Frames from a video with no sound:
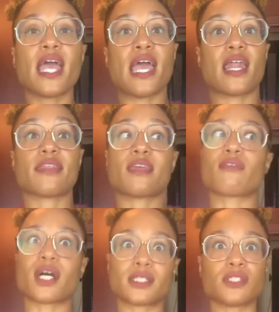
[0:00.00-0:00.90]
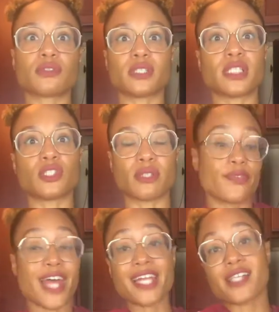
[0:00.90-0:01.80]
and I think Roxy truly enjoys
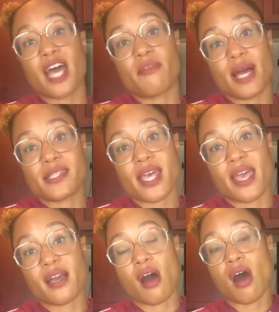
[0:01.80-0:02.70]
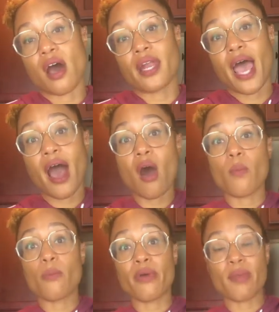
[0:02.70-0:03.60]
it. That is kind of my take on how
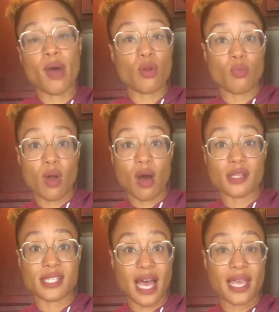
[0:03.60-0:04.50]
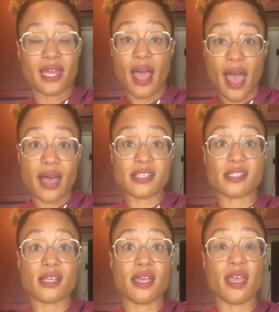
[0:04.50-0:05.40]
Prey Model Raw diet
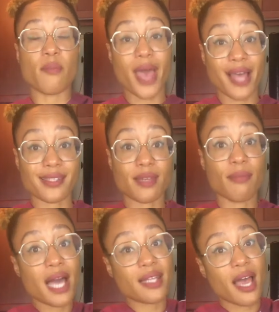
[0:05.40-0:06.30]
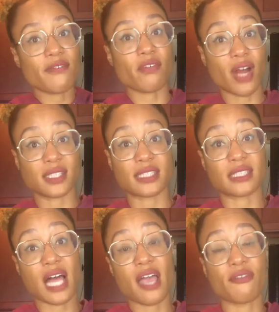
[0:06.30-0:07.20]
has impacted my life and Roxy's
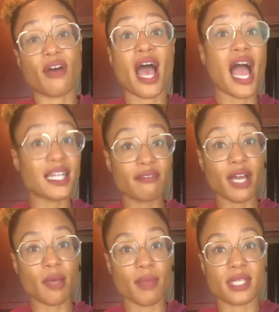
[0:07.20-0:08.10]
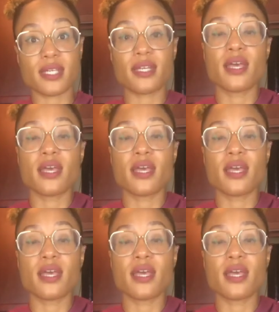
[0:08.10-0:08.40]
life. I highly recommend it,